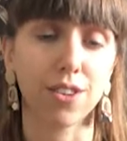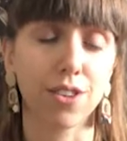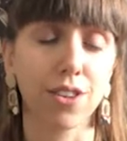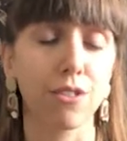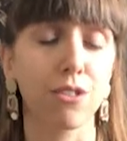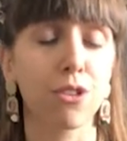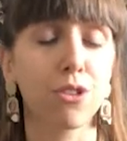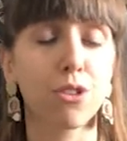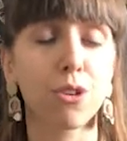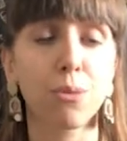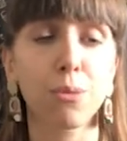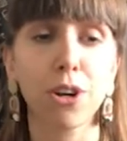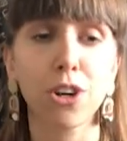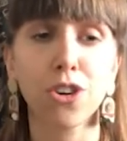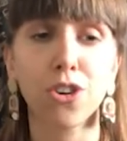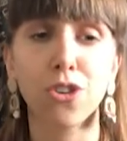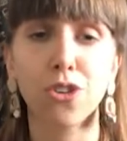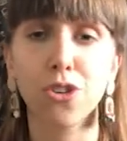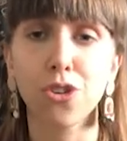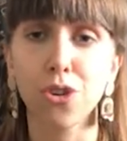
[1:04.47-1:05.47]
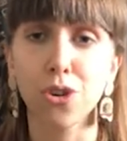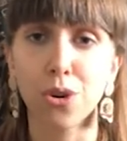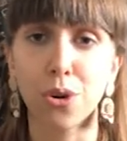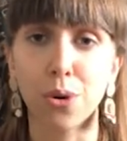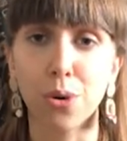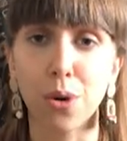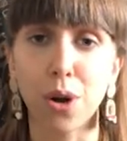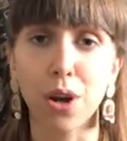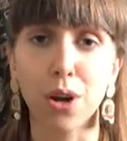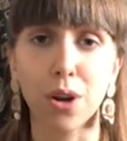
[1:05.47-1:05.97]
There are so much
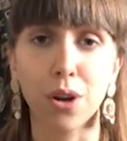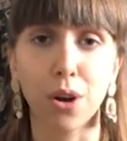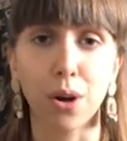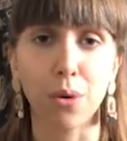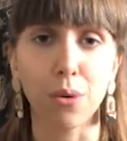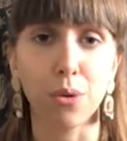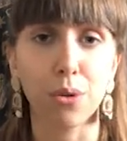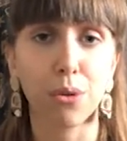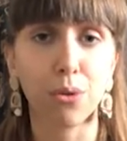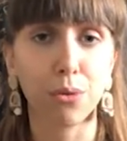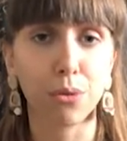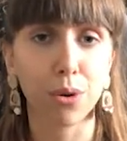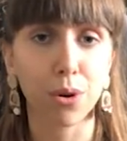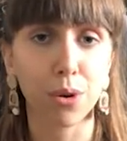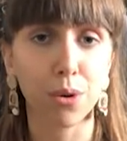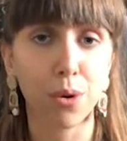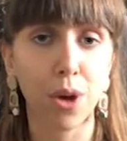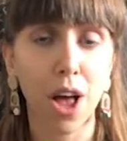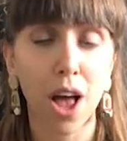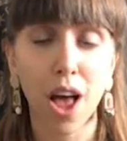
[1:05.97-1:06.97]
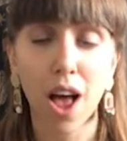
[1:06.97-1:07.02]
to go through.